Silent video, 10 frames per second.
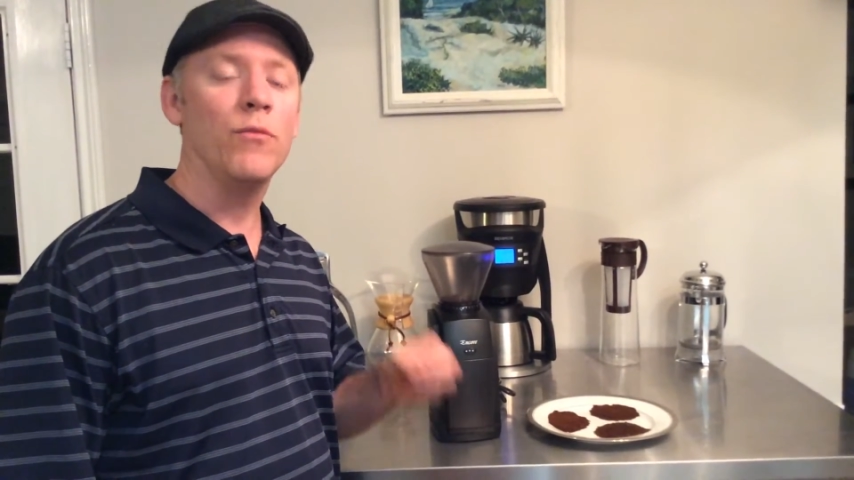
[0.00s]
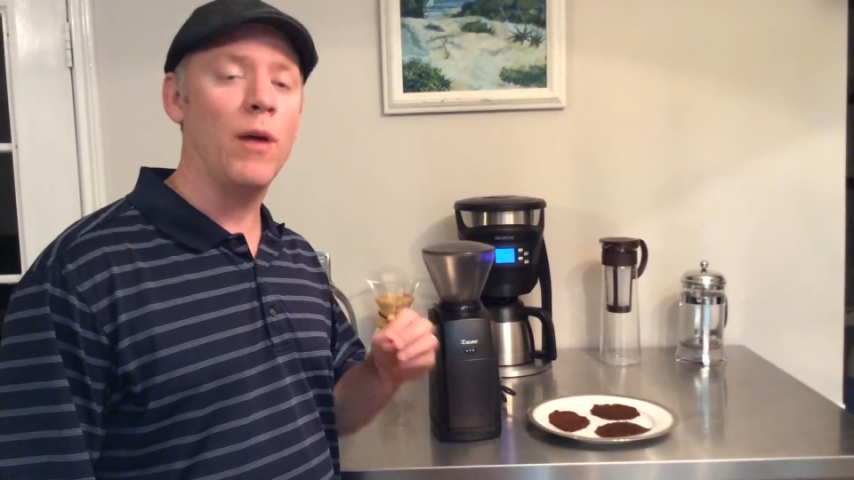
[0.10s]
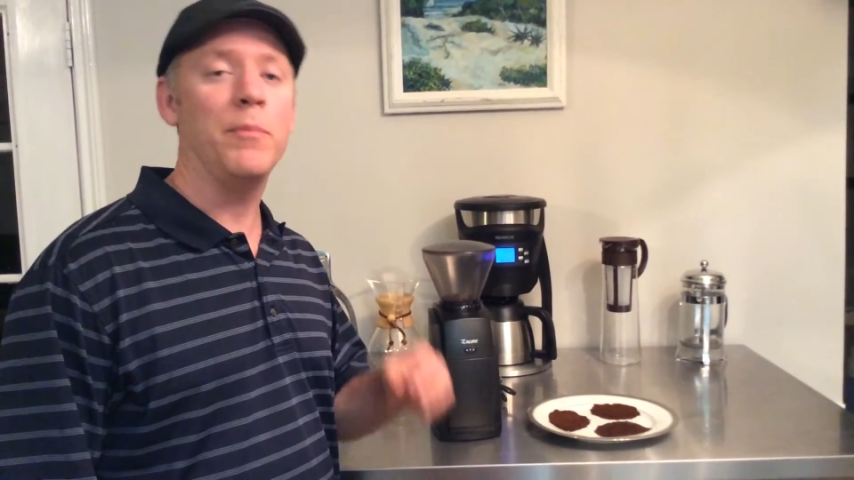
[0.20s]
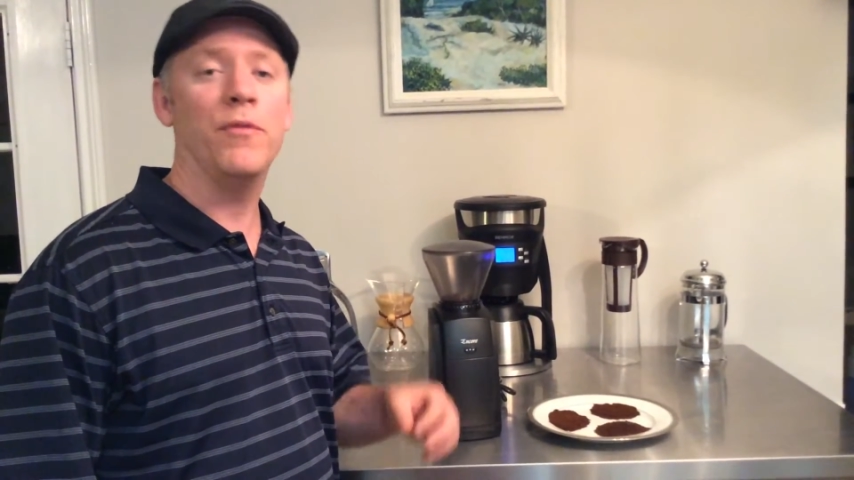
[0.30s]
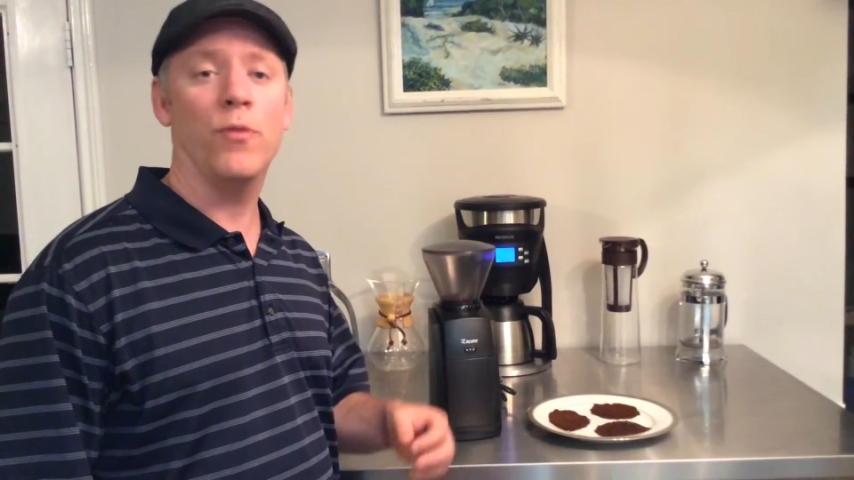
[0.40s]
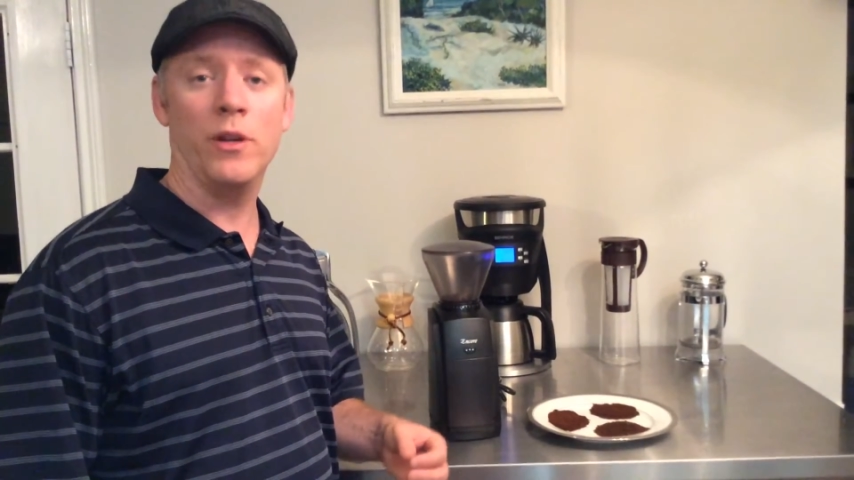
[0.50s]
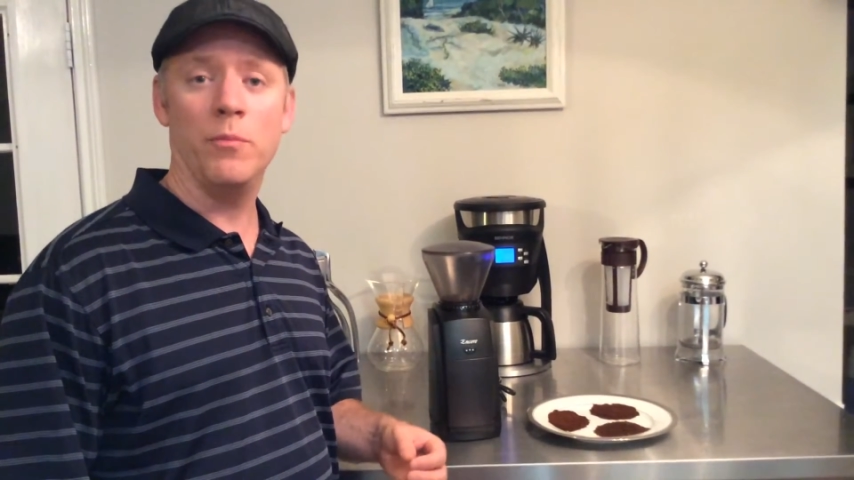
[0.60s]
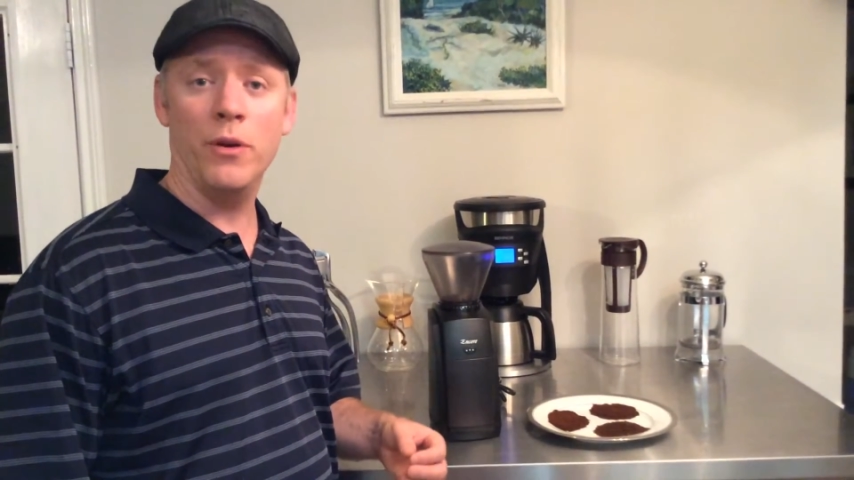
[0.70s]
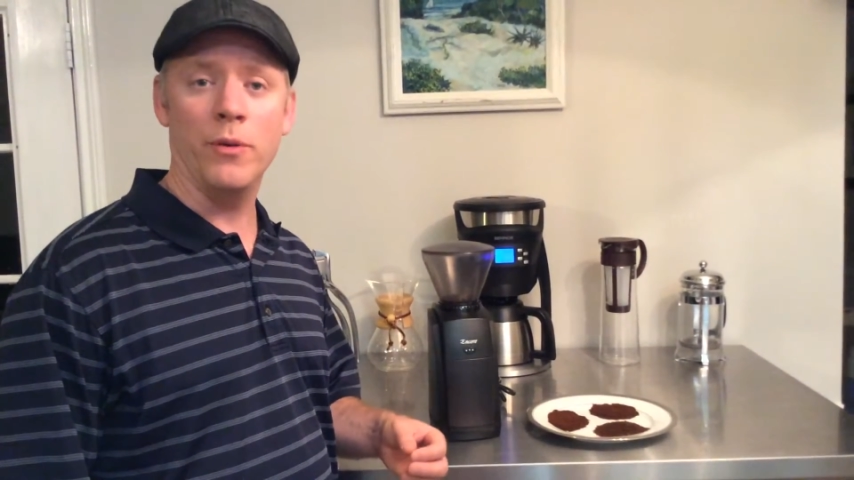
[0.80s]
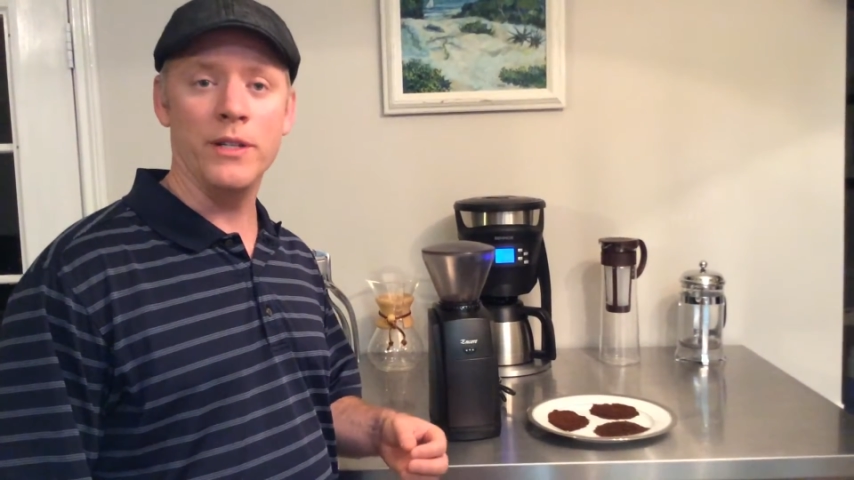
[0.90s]
right before you
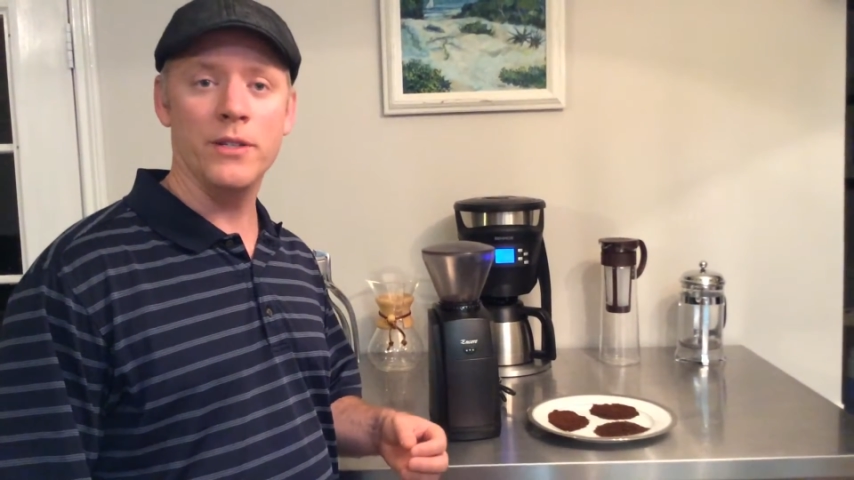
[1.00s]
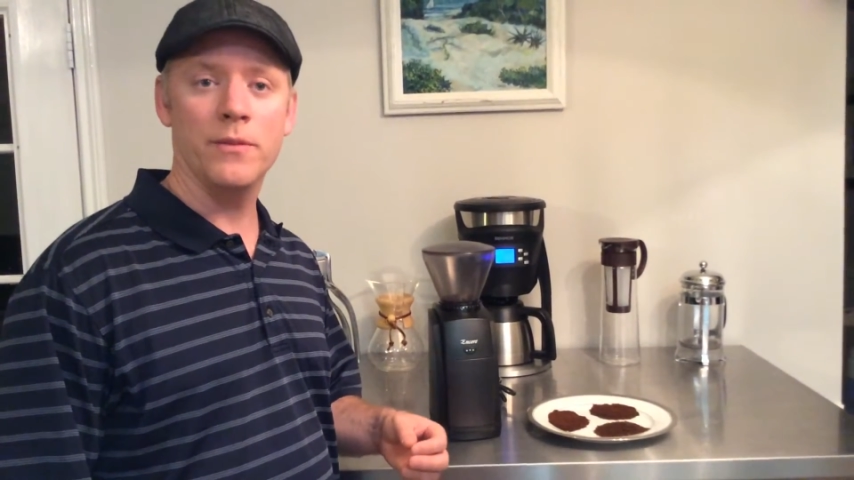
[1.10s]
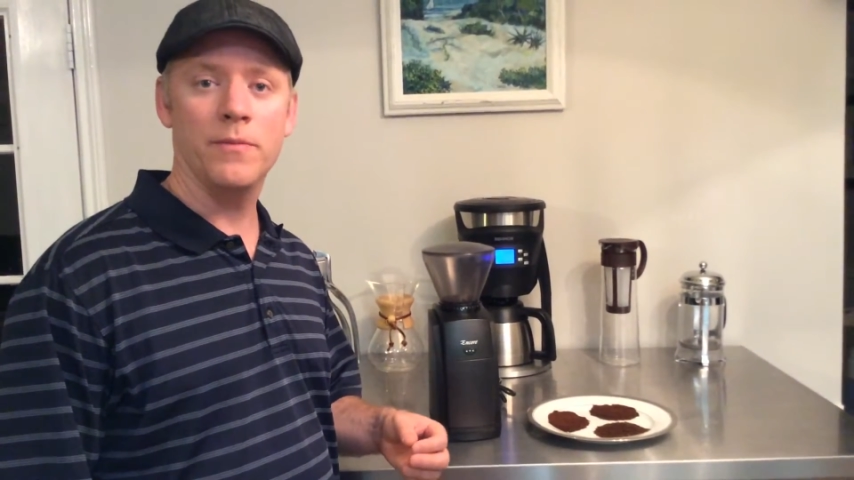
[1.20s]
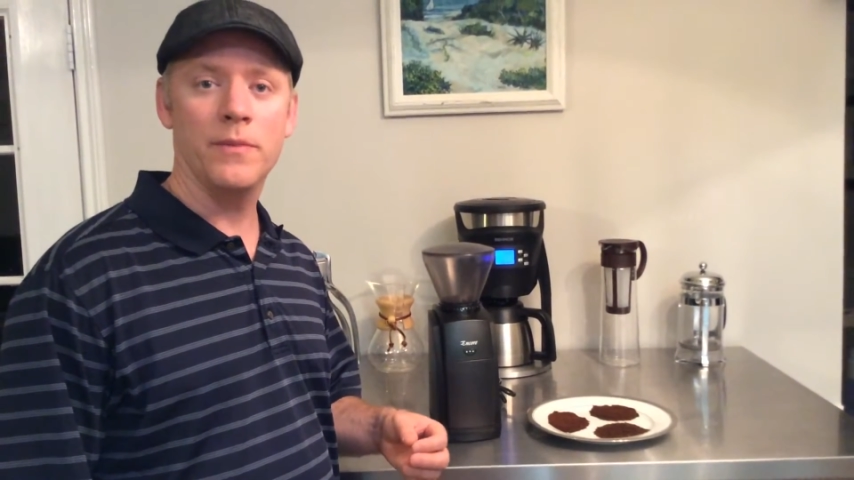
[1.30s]
brew it.